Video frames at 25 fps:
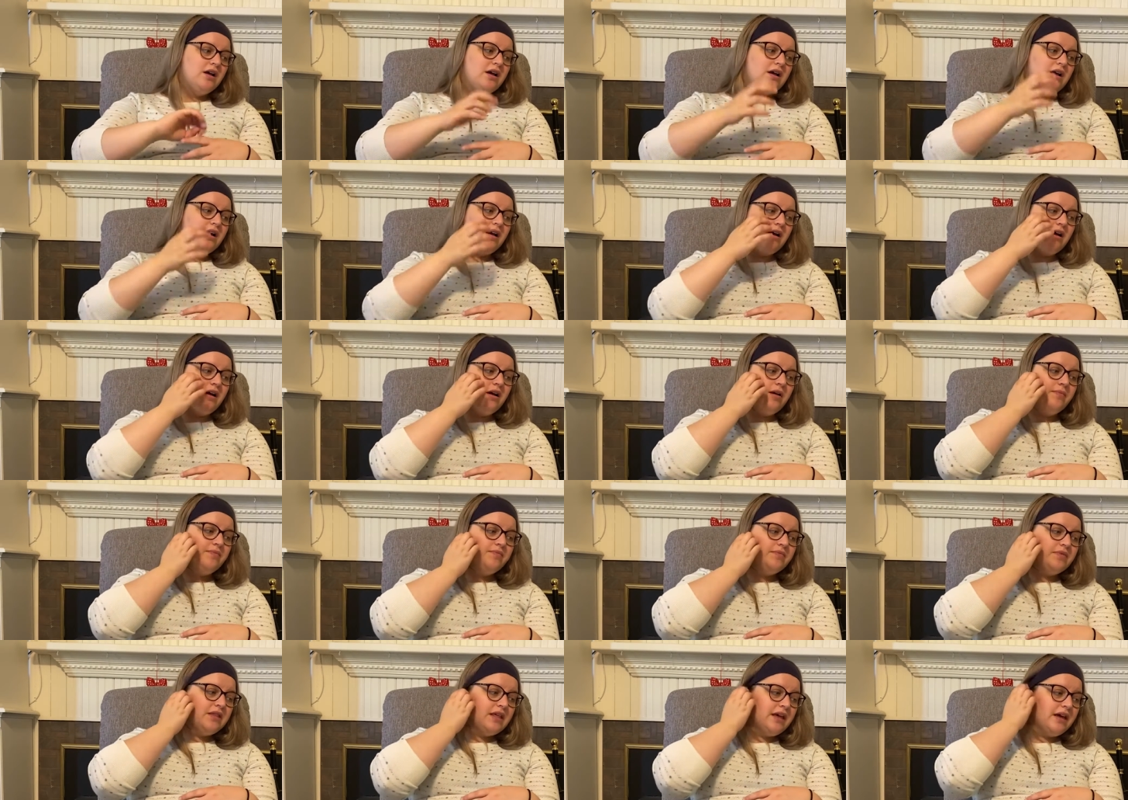
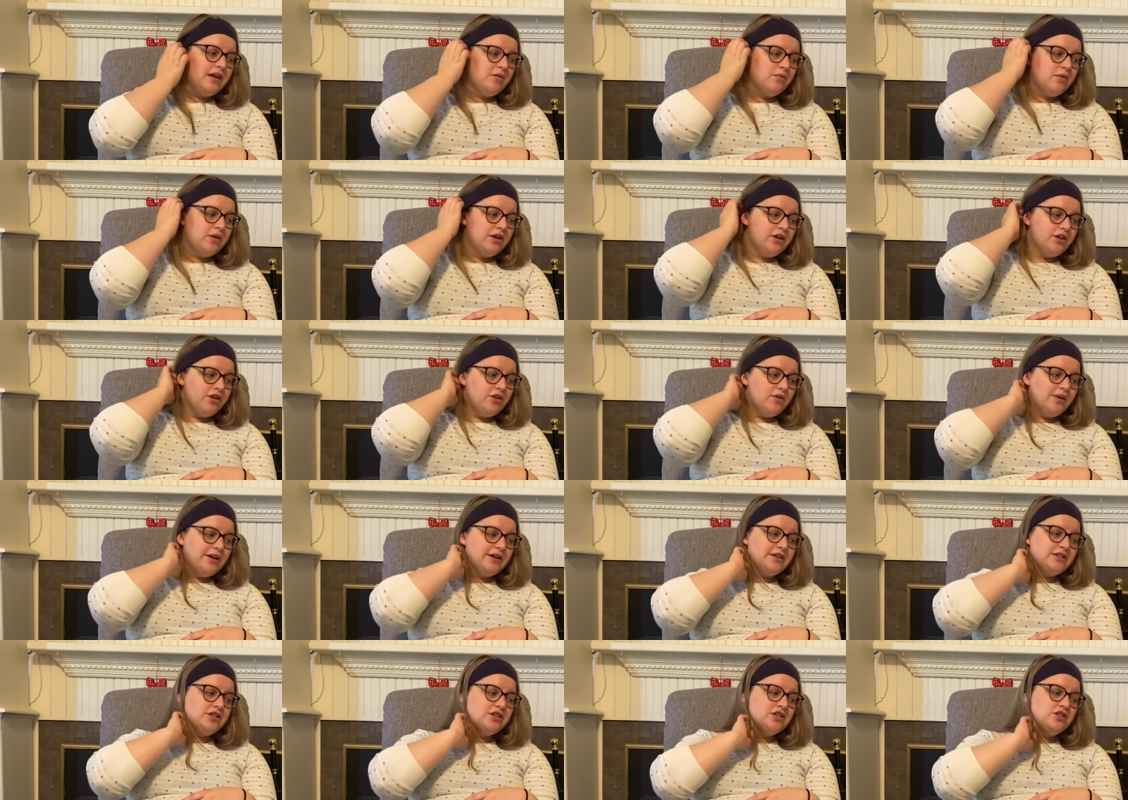Um, then, what you're
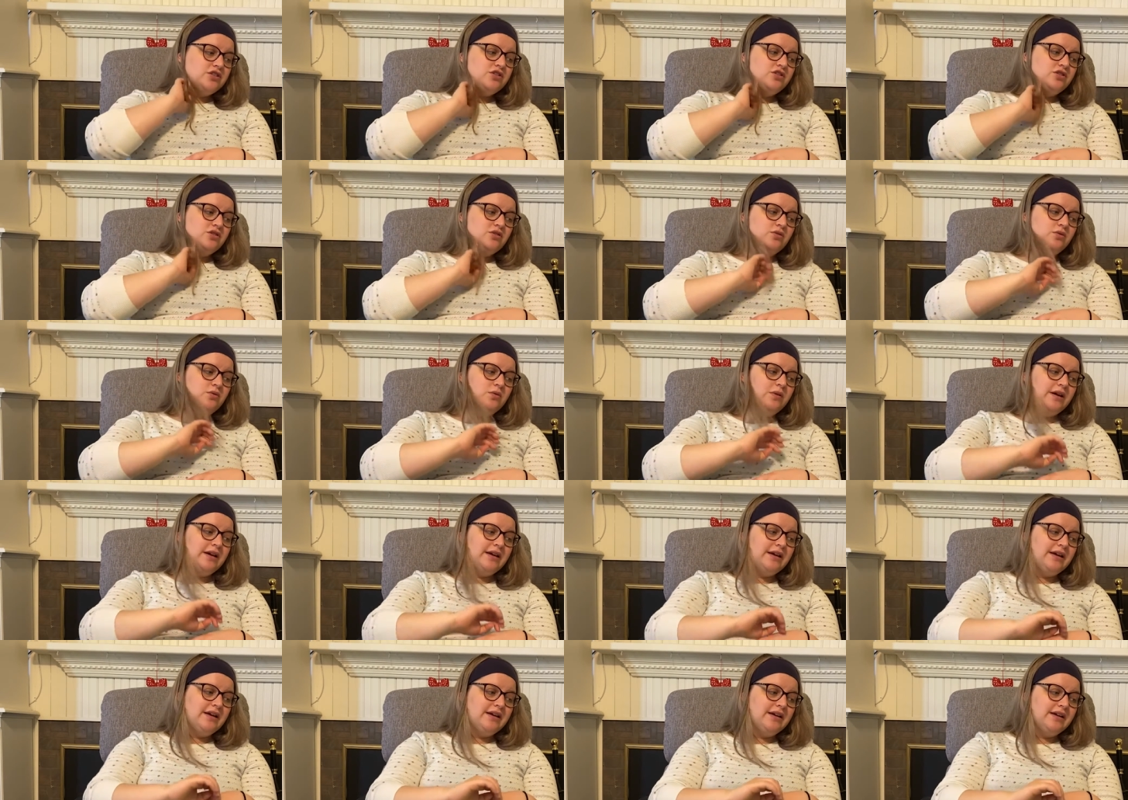going to
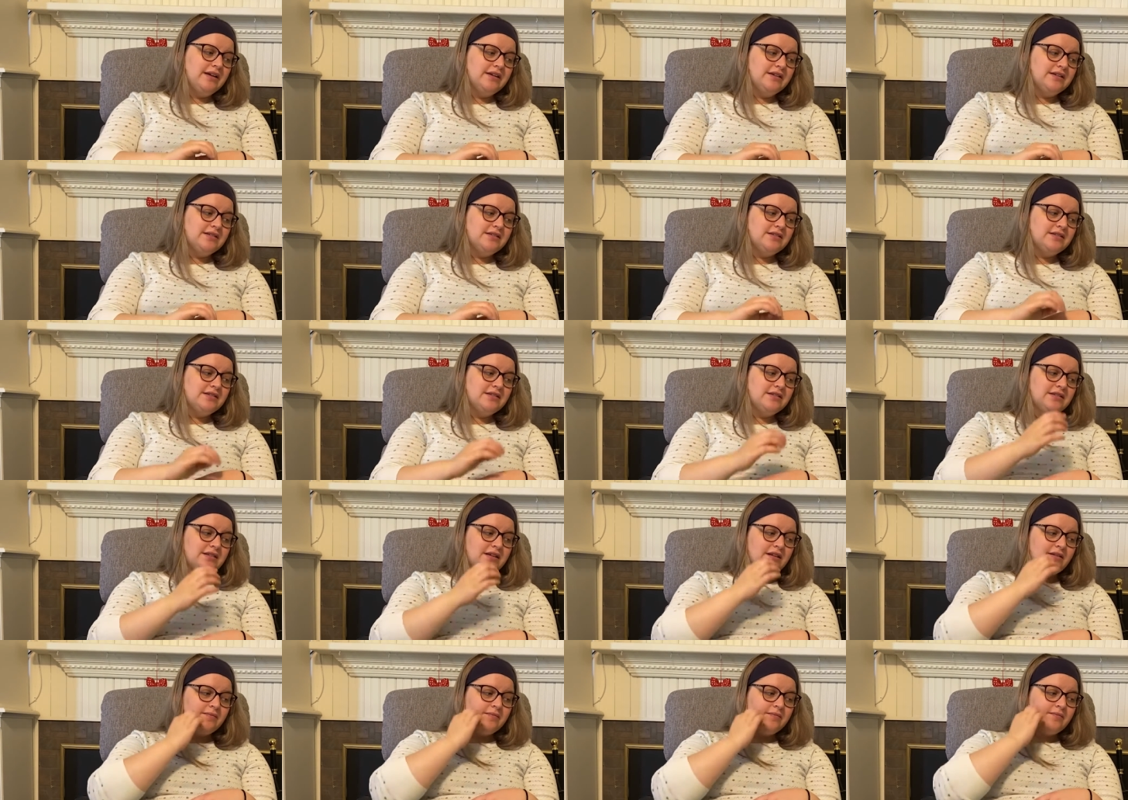do
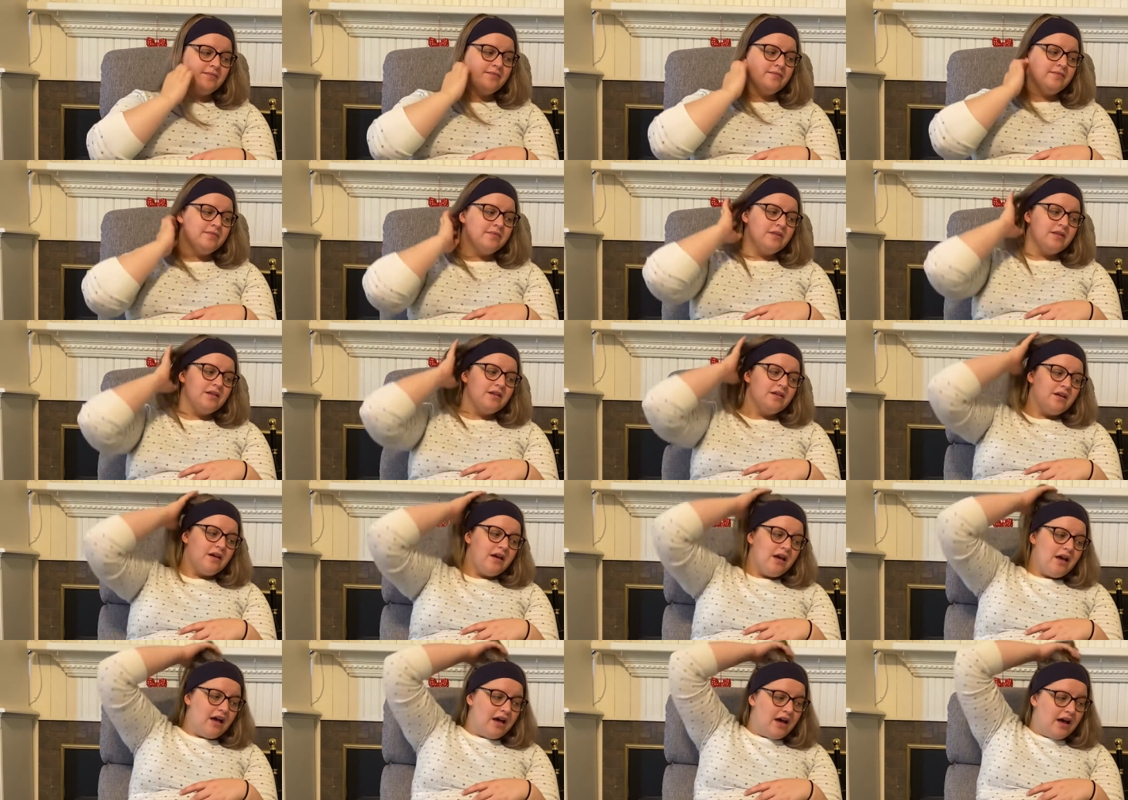is
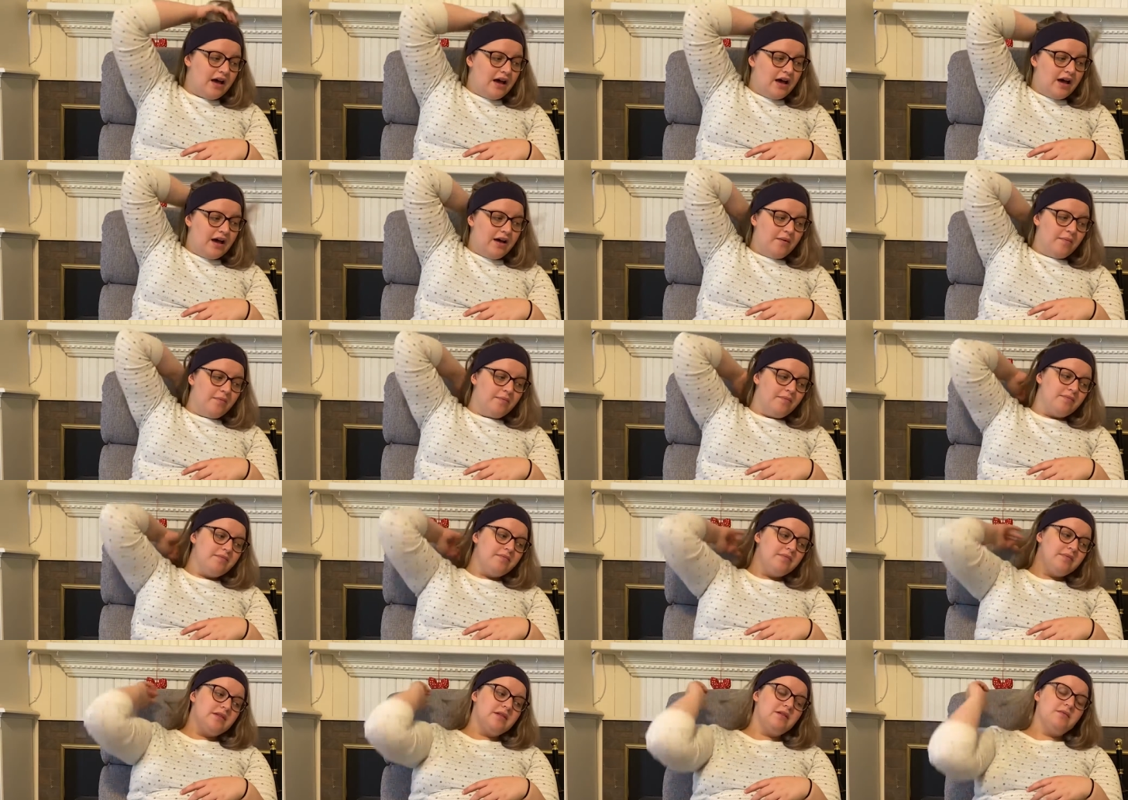um,
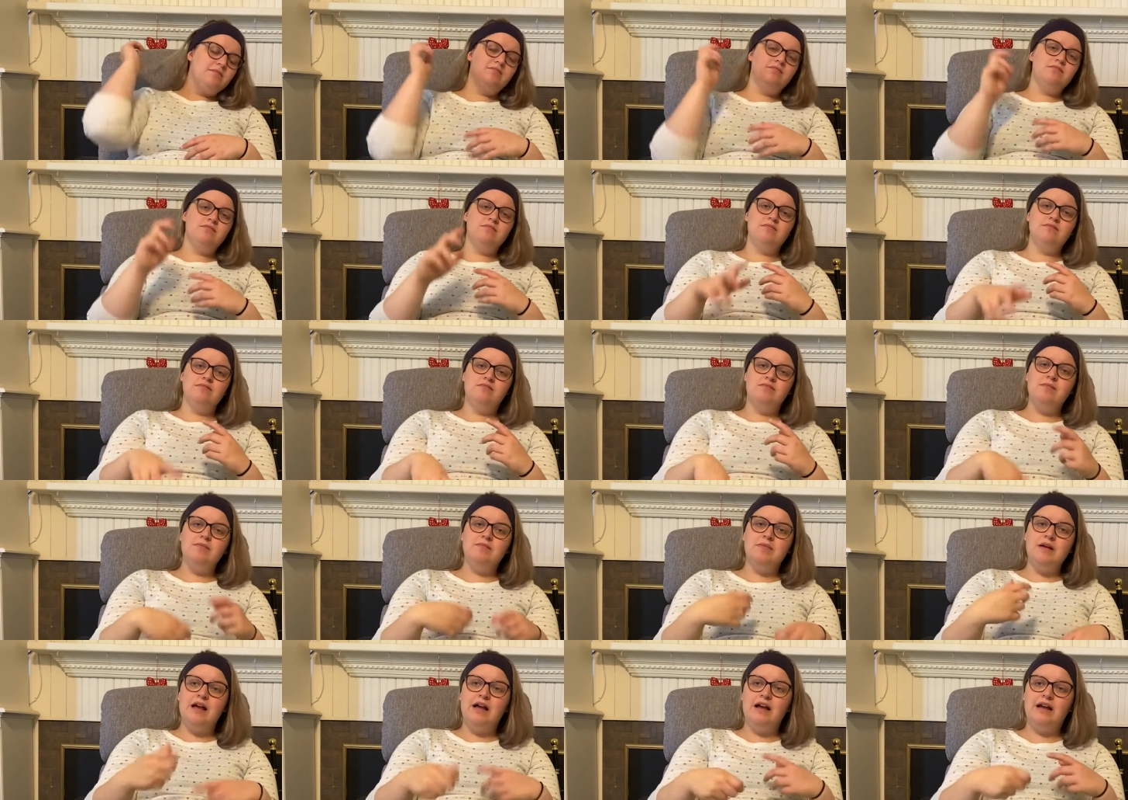uh,
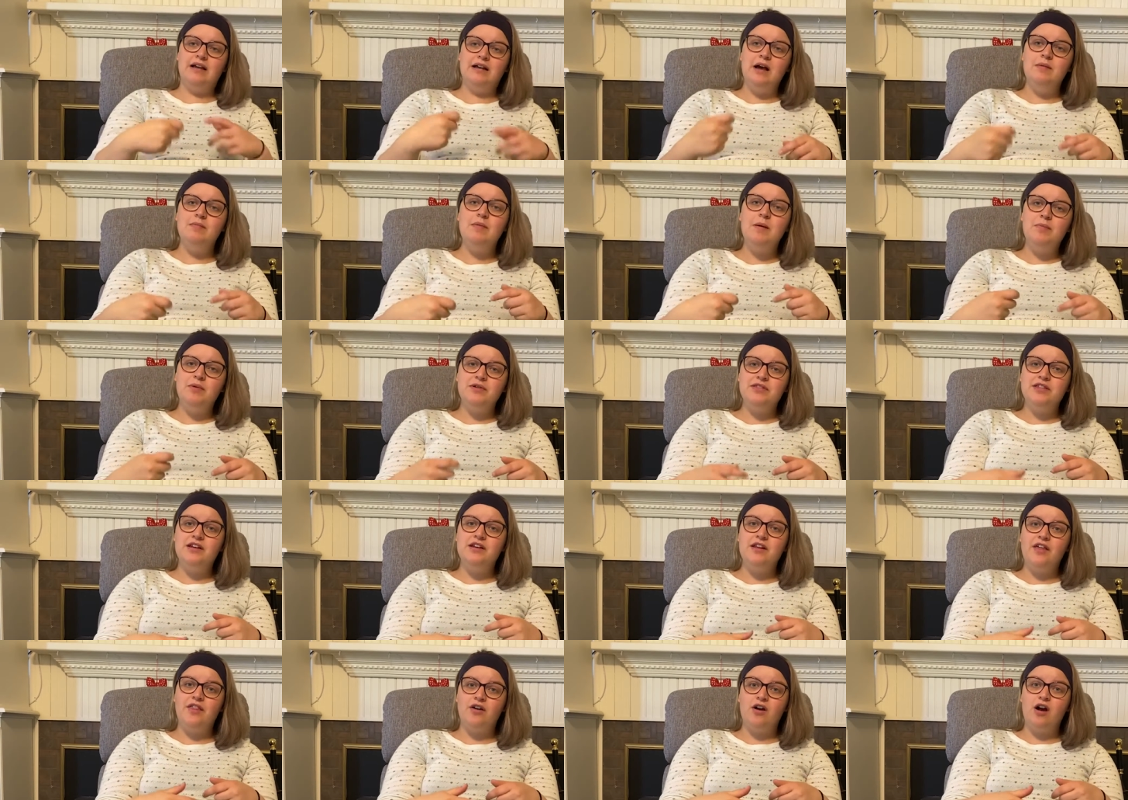come up with
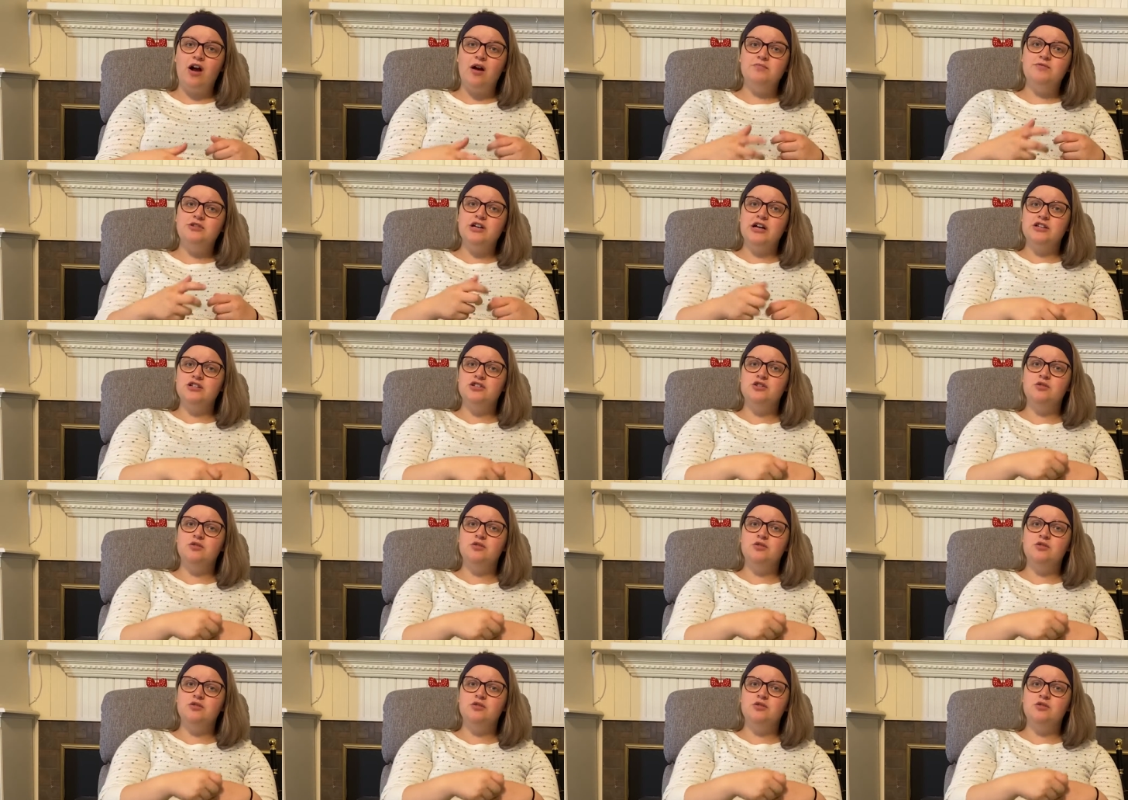another object.